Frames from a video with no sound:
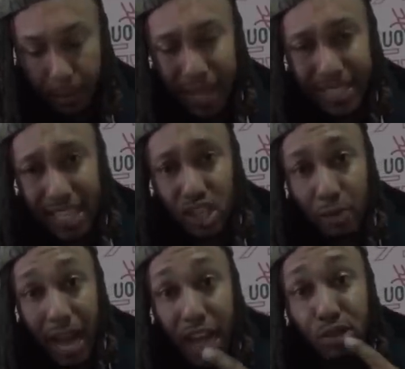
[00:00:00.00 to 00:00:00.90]
Be
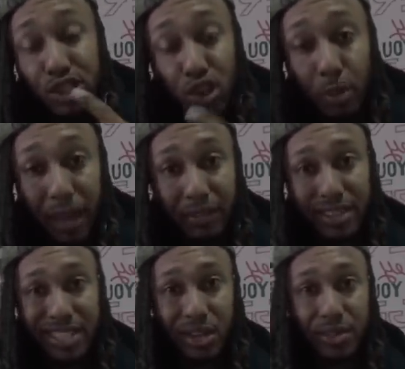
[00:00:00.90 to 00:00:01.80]
intentional about how you show up
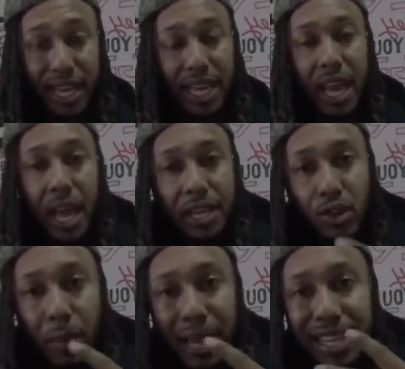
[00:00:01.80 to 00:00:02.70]
every single day.
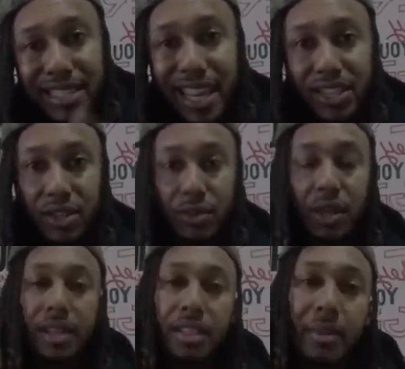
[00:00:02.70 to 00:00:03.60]
Start being
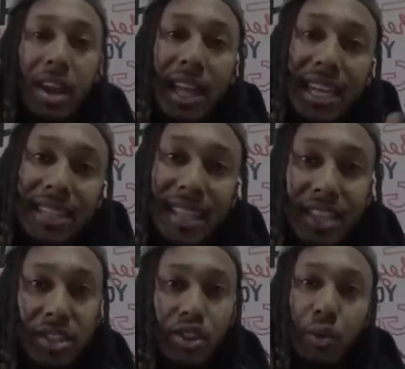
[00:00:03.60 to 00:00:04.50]
intentional. Some of y'all ain't
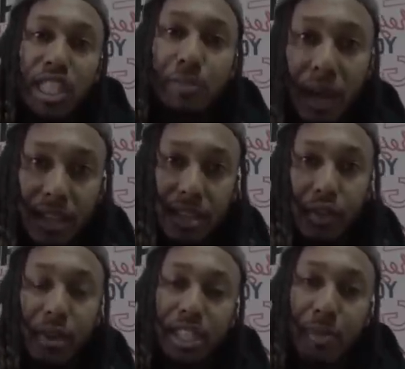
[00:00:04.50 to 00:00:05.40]
intentional. You're
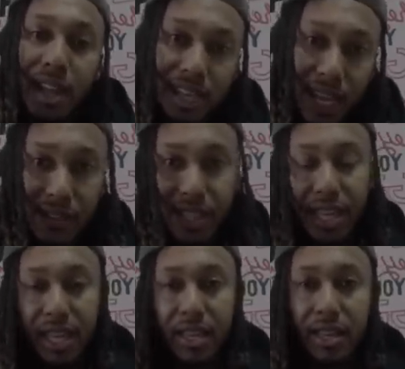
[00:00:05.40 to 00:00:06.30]
responsive. You're responding to
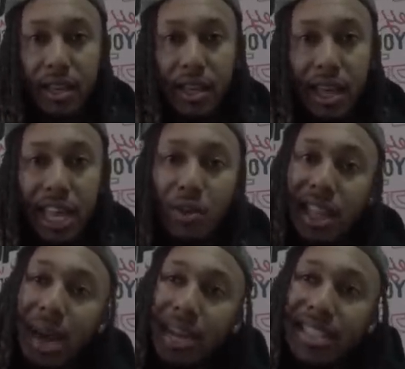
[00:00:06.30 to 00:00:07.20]
everything. And
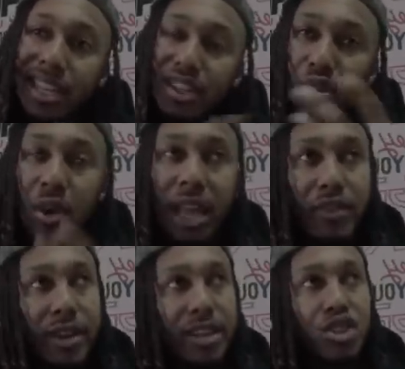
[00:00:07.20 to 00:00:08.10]
you're allowing that to control your
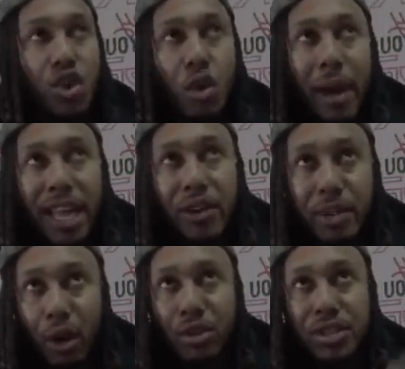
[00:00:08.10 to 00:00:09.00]
life. You're controlled by your
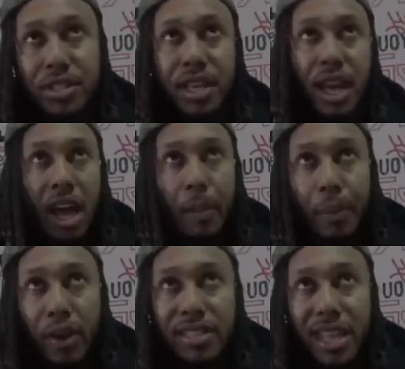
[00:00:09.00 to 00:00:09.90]
emotions. A
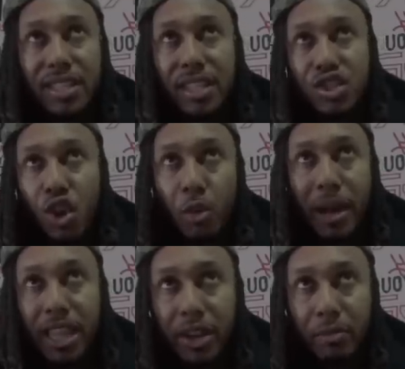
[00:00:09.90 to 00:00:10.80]
person that's controlled
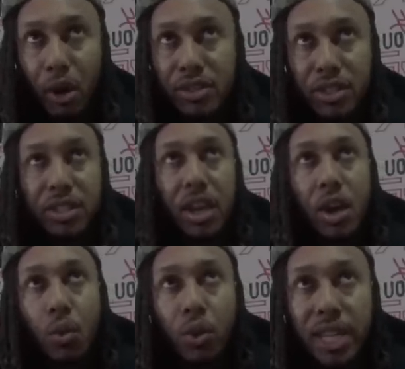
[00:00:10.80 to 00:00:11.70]
by their emotions
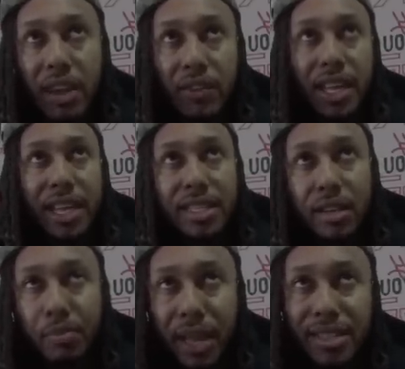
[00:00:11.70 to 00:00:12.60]
will never get
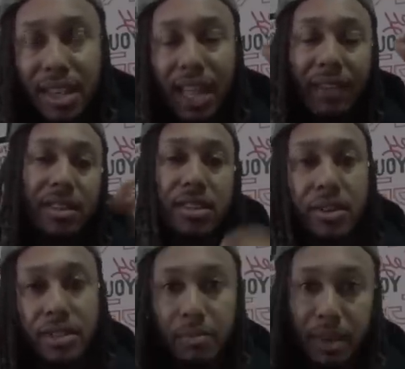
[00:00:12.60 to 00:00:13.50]
to the place their life
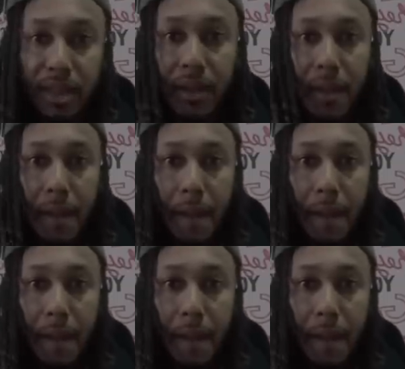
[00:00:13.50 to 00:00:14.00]
deserves to be.